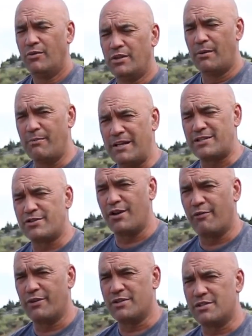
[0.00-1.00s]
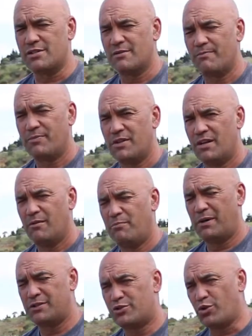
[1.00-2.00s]
the Met Service,
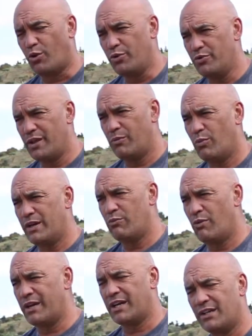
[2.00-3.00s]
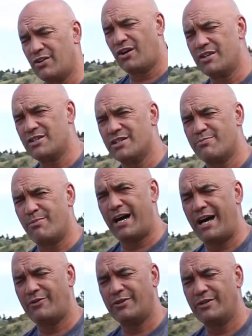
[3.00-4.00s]
but tohu that we recognise as
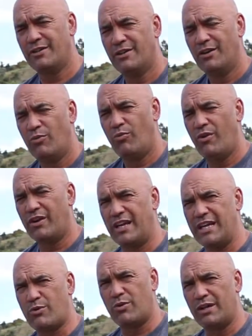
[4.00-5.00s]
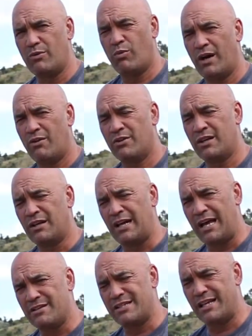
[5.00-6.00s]
Māori work equally well, and it
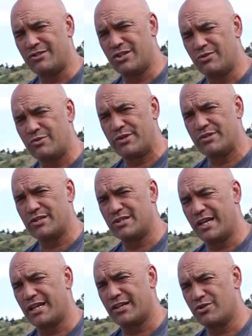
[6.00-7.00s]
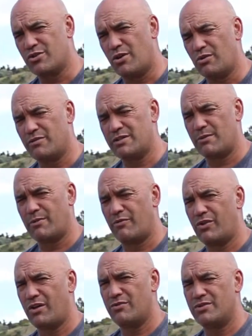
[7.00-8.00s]
allows our children to take control of some
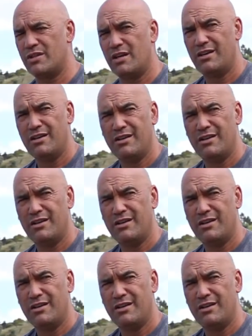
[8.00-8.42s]
of those